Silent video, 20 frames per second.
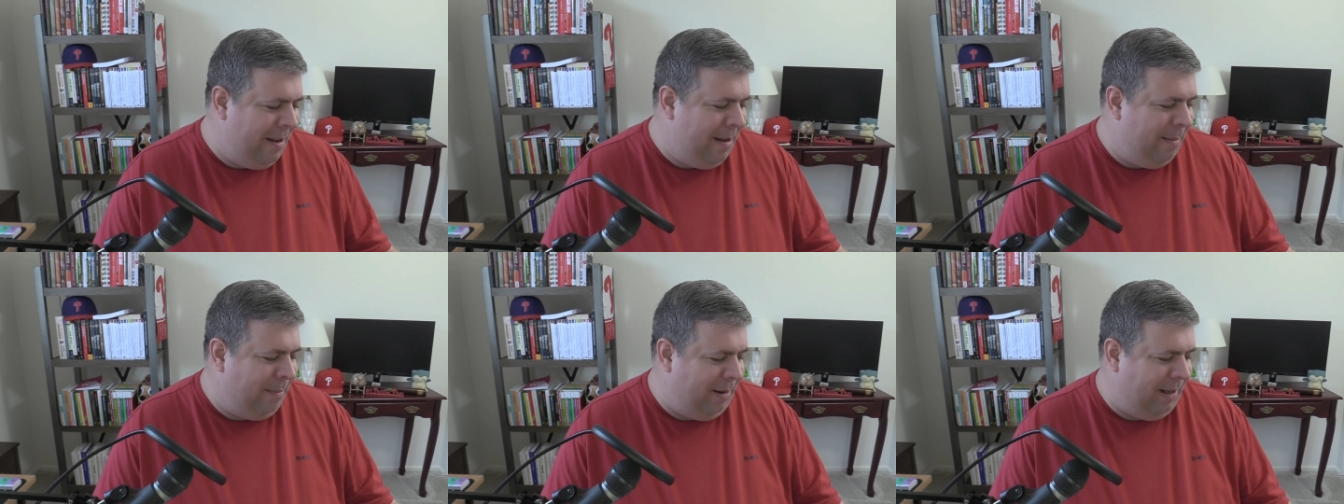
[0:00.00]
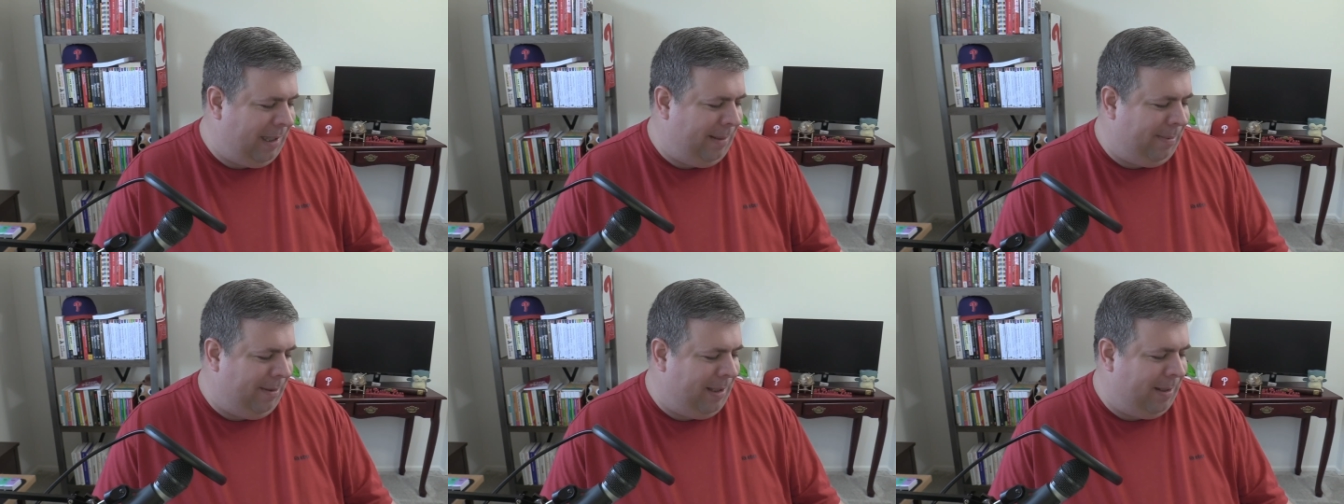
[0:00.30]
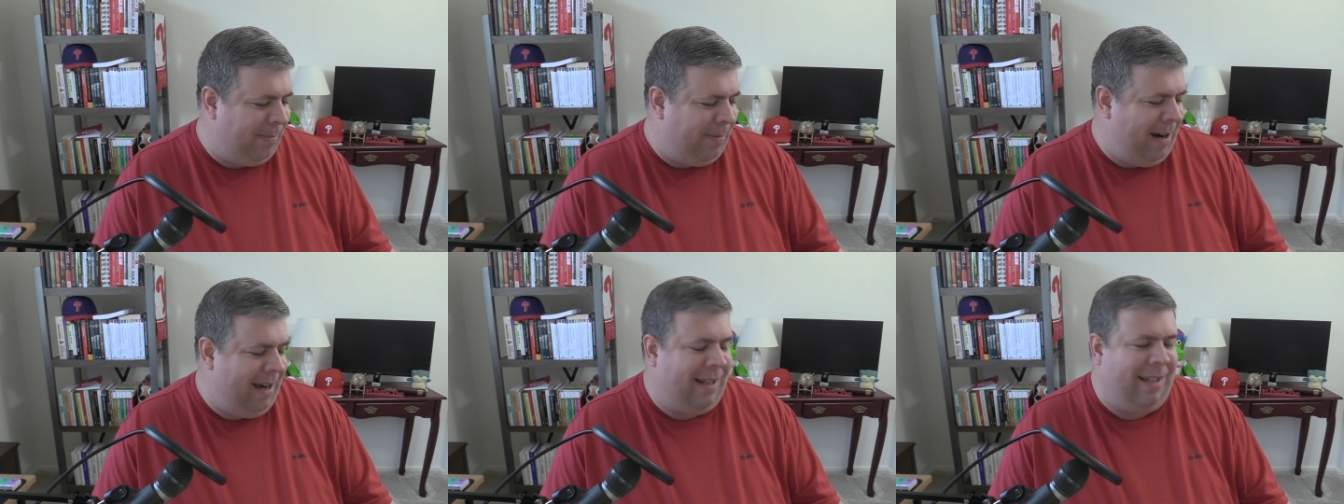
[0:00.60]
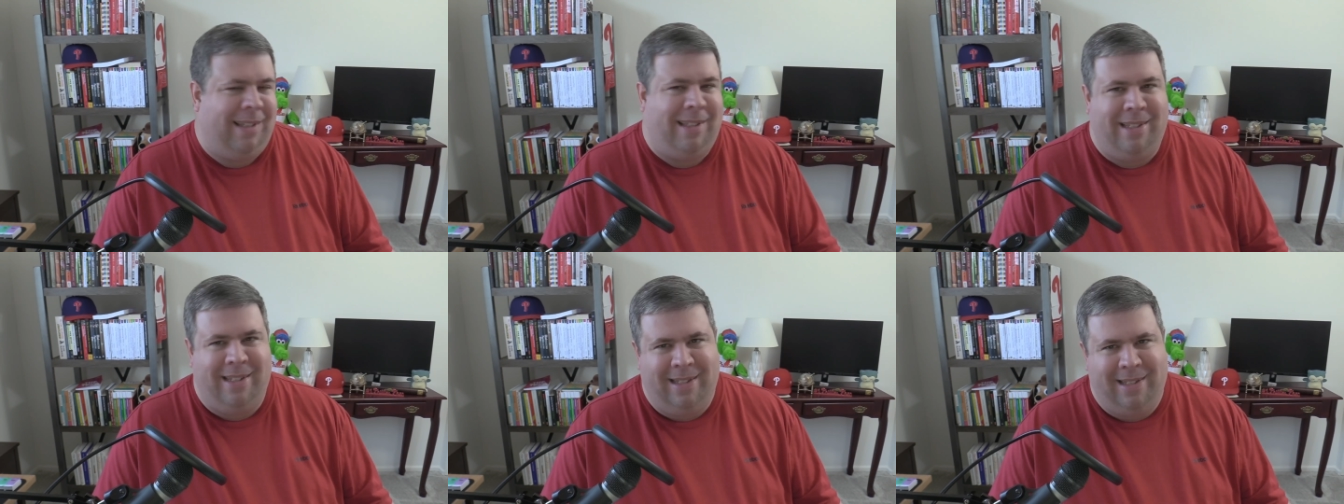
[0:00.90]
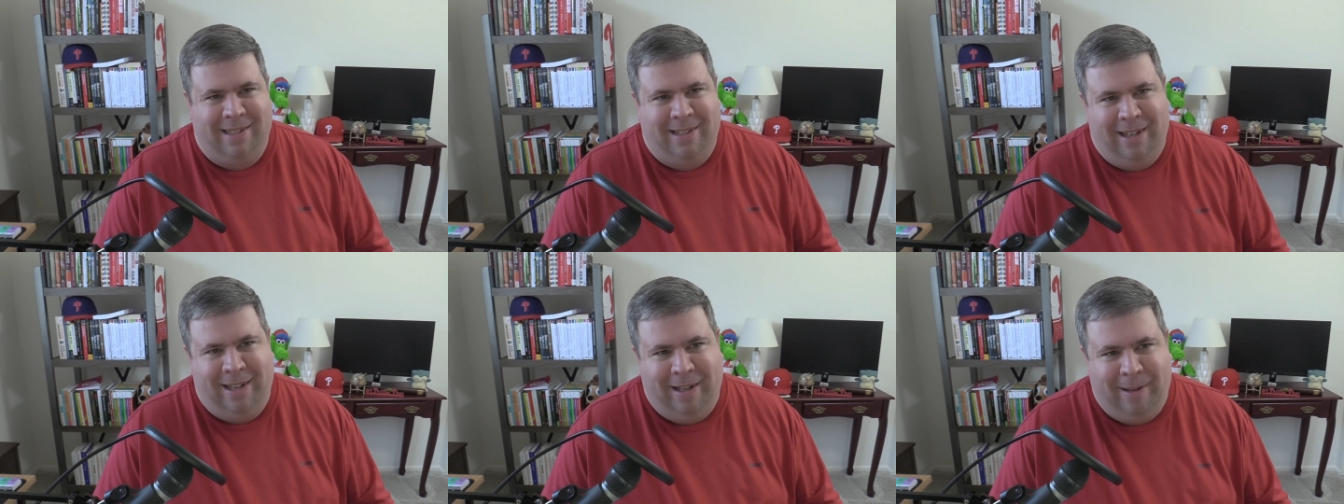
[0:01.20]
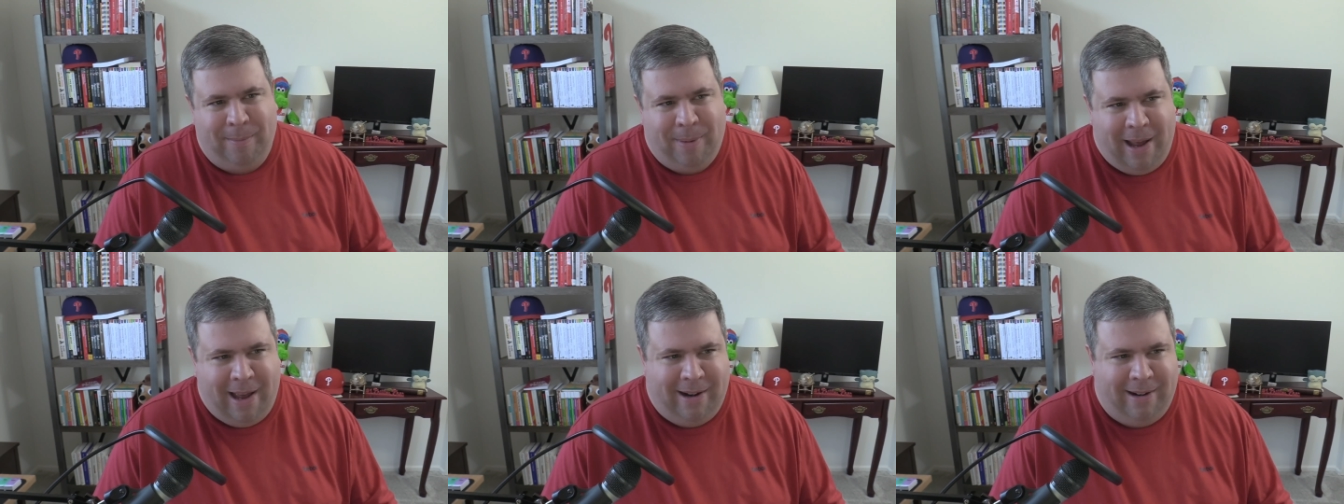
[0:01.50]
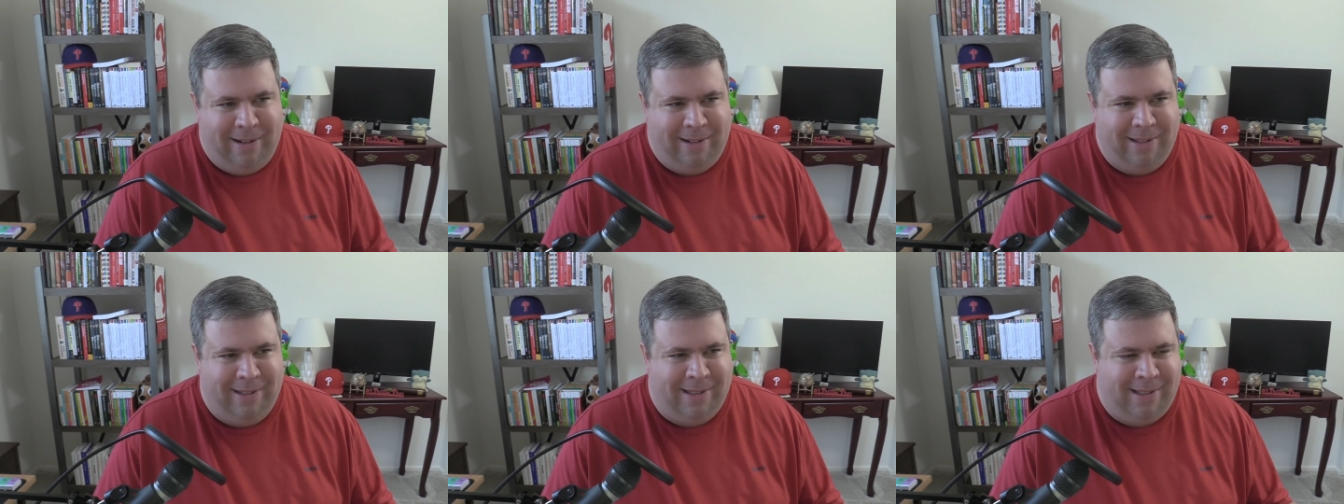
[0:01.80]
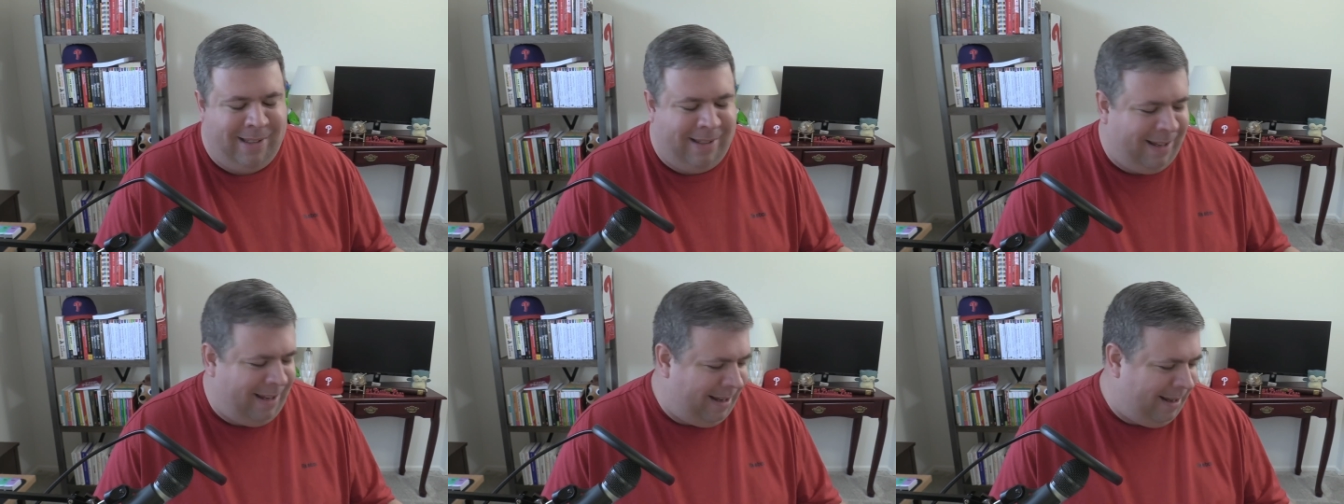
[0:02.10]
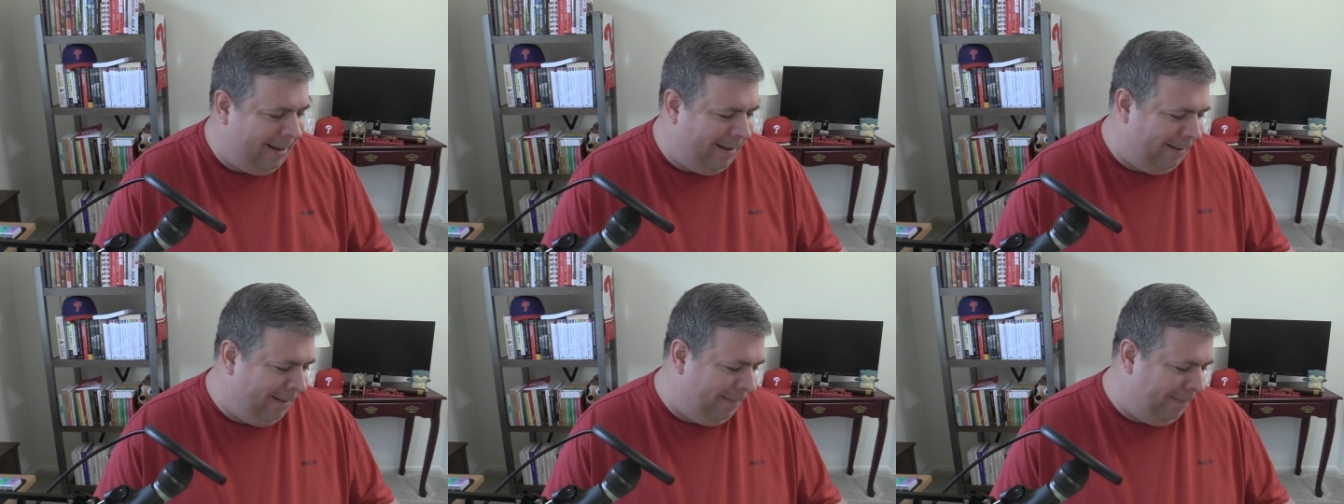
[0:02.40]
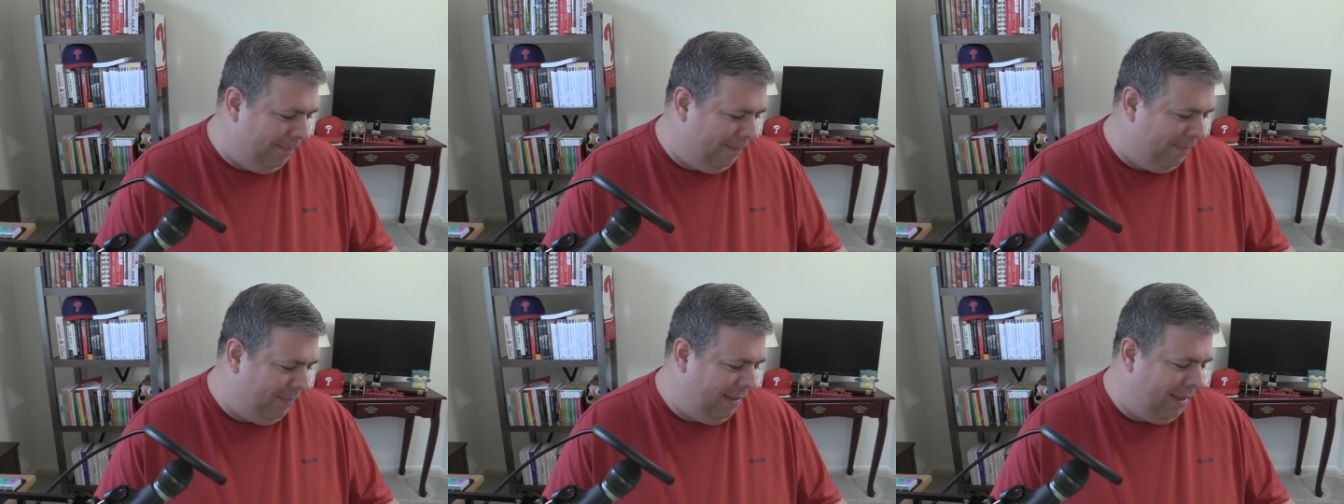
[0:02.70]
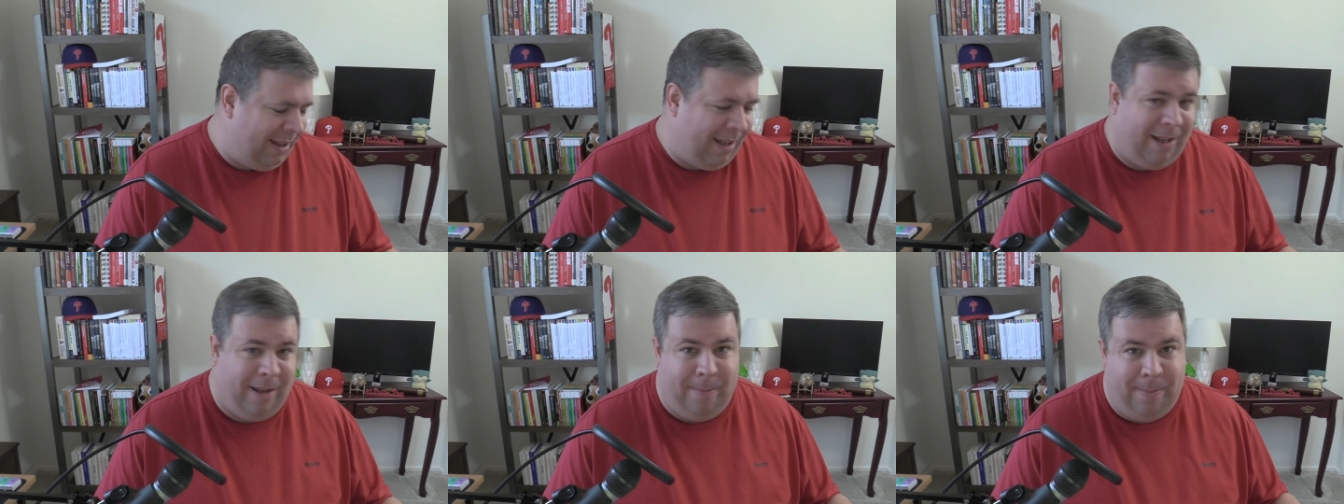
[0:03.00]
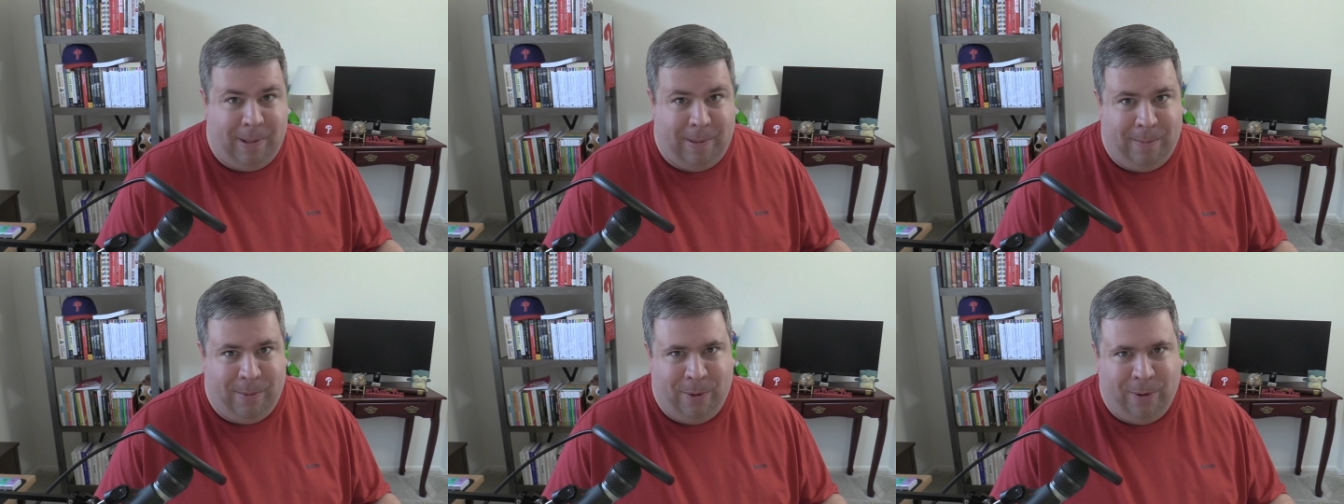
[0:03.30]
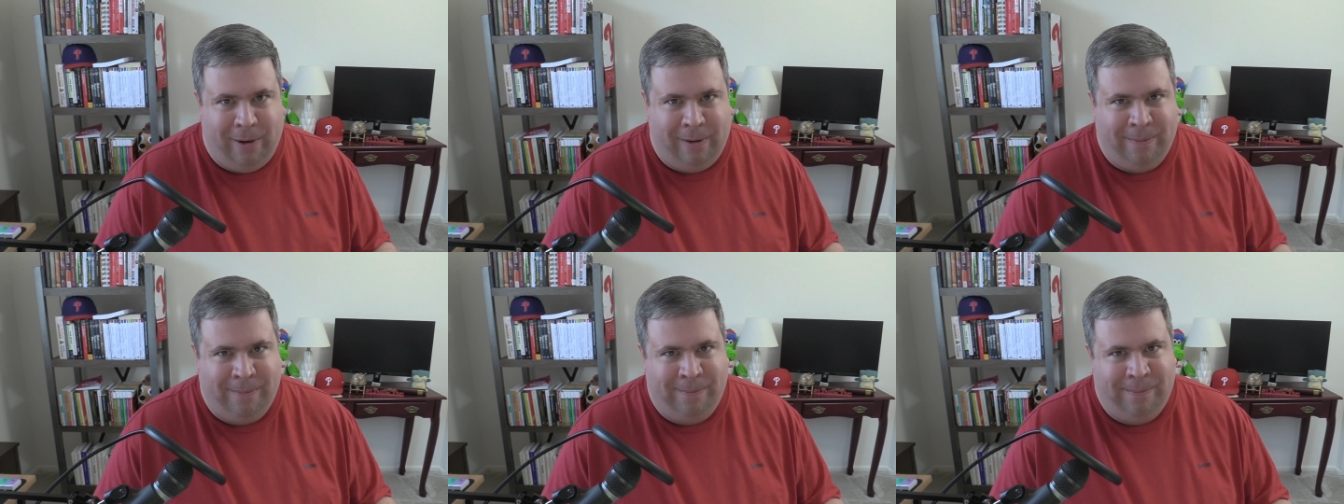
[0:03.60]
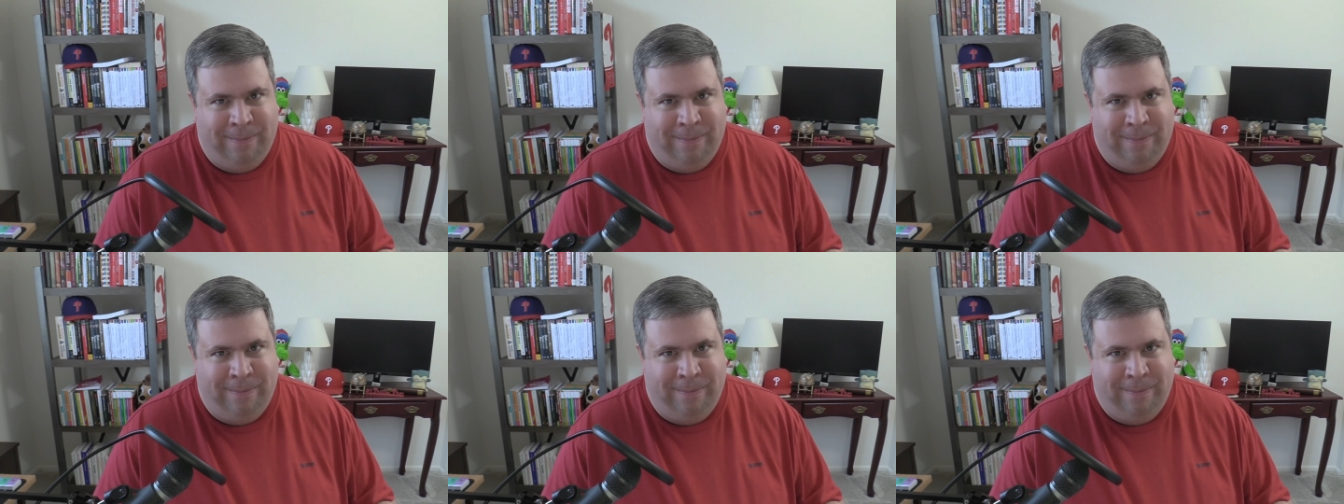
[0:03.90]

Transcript: principles, practices, and patterns a bit more.